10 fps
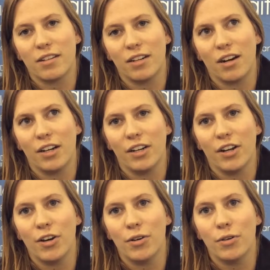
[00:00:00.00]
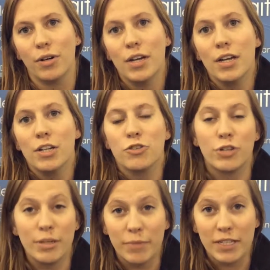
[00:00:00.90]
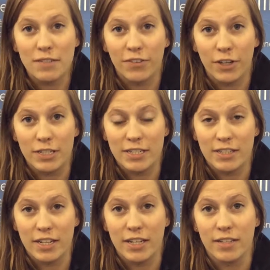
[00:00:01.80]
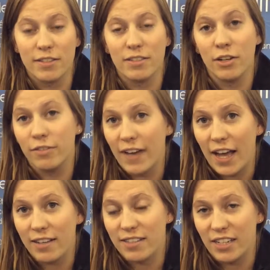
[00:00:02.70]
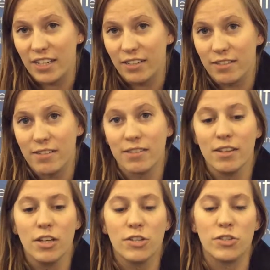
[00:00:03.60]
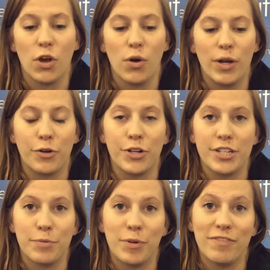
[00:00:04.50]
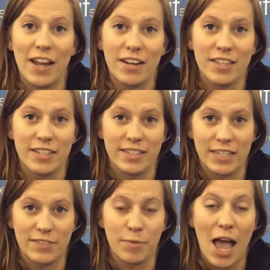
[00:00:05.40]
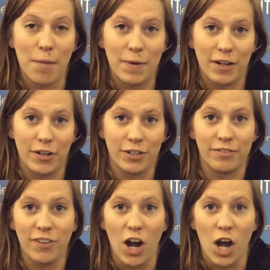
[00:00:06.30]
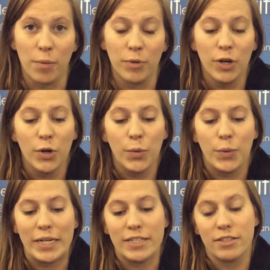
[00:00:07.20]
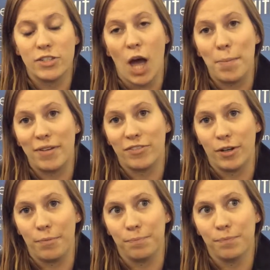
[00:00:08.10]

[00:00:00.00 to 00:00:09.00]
there are no treatments for the disease, no vaccines, so in order to prevent the disease from happening on your farm, we need to stop it from,